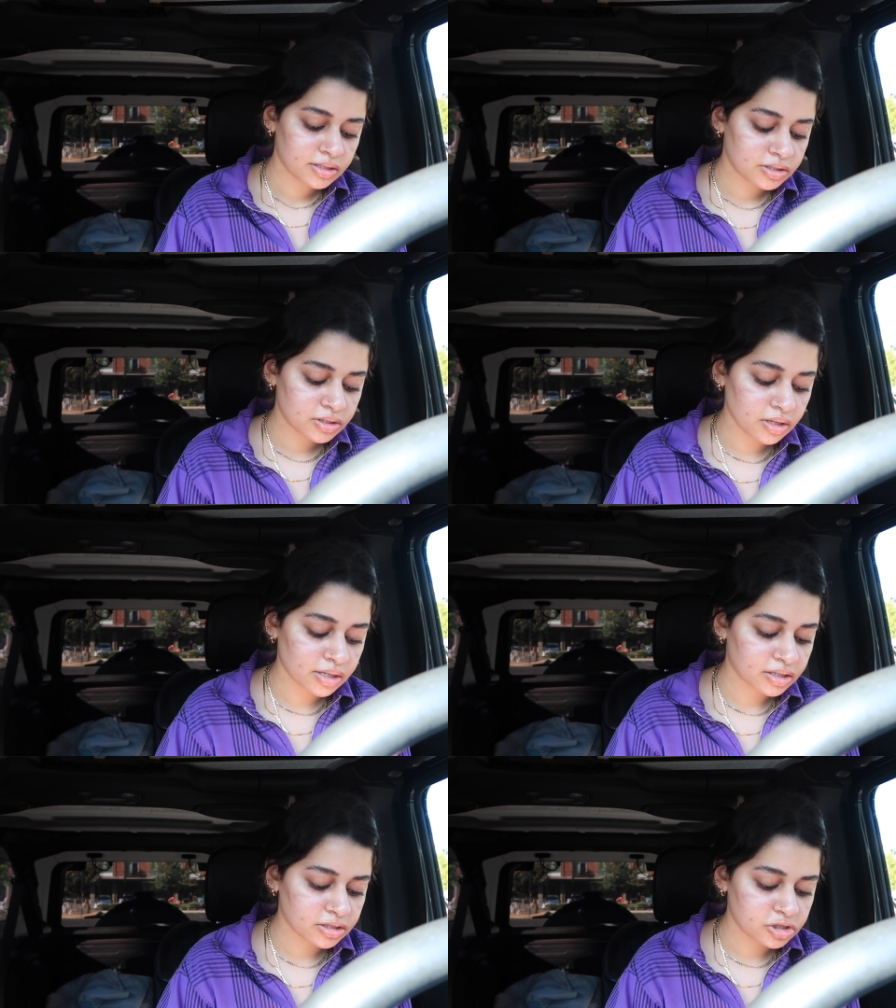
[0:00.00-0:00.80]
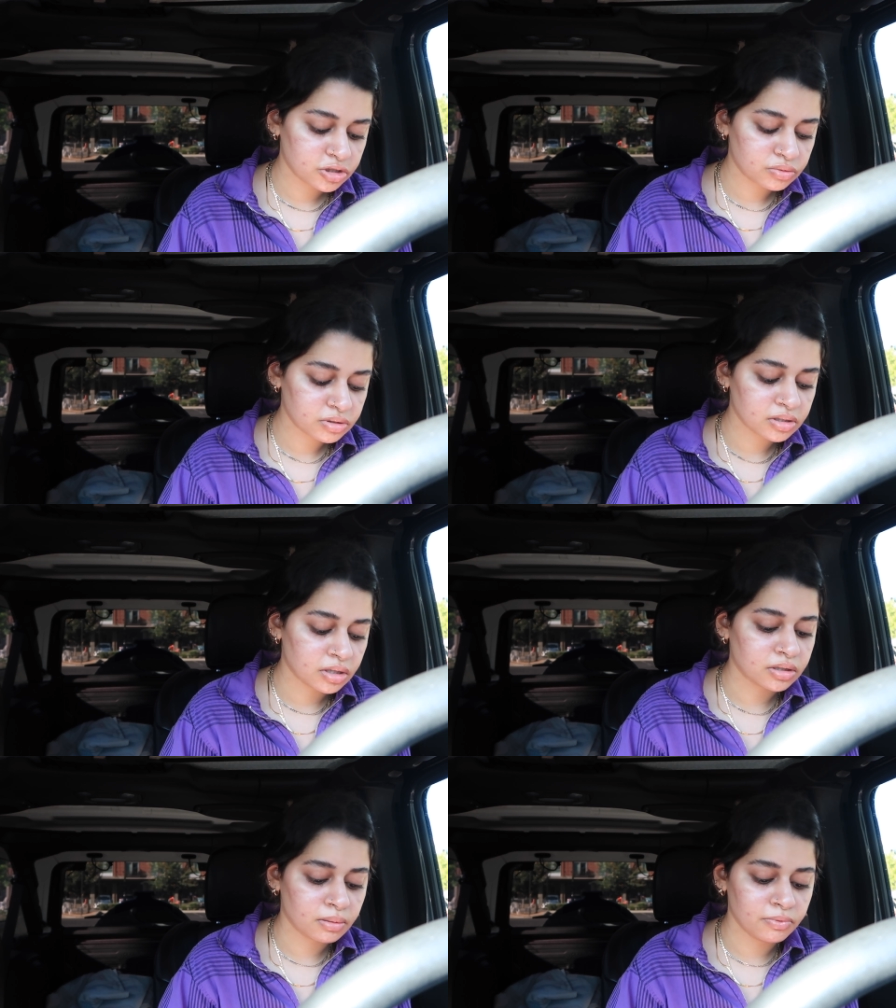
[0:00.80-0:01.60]
So like it just was
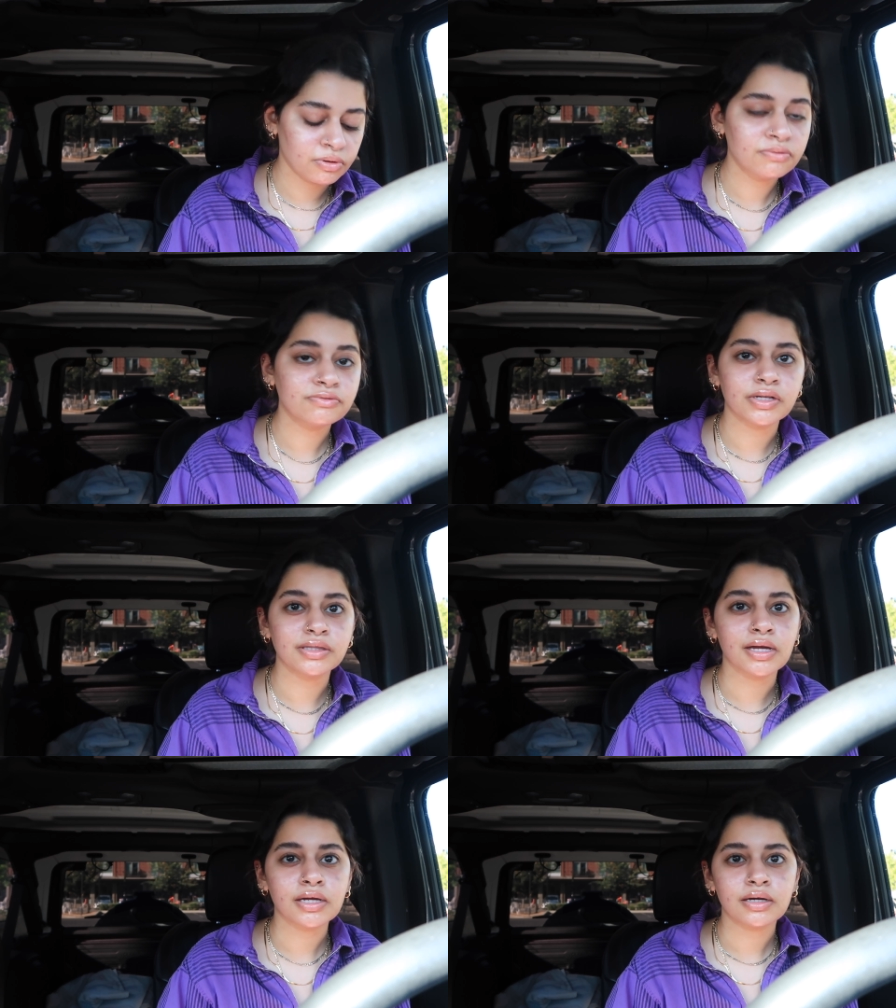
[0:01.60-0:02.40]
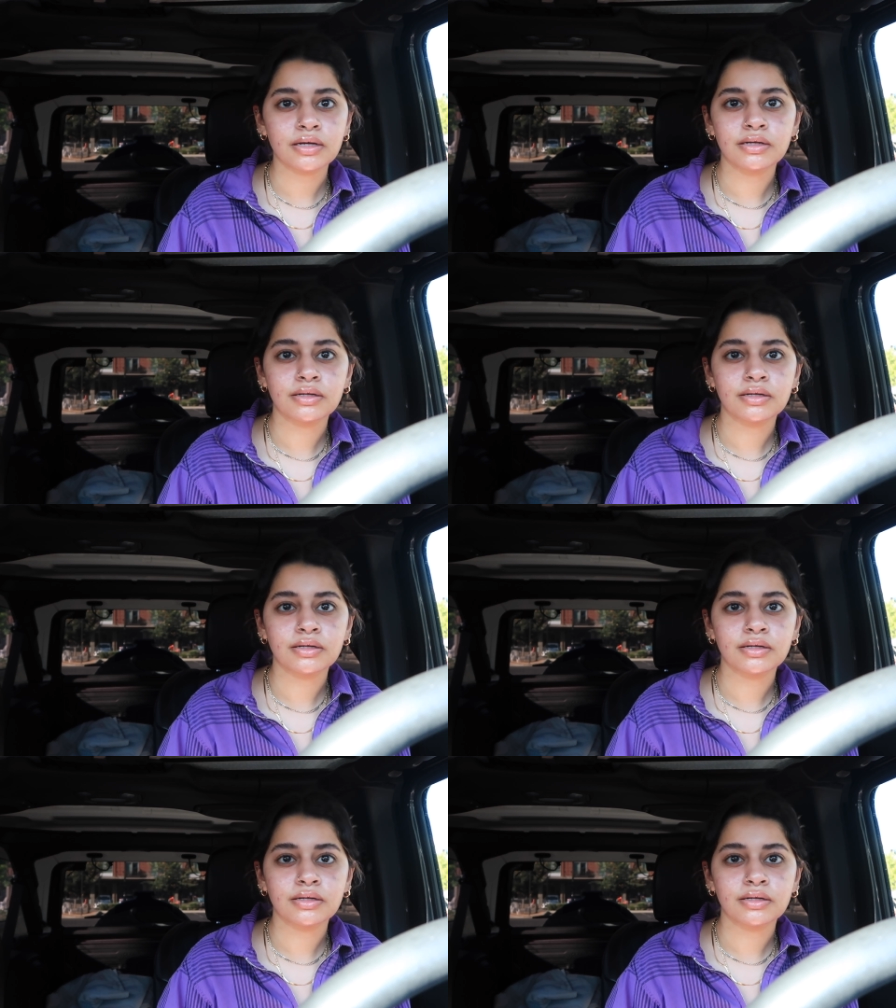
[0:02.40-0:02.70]
not the move and like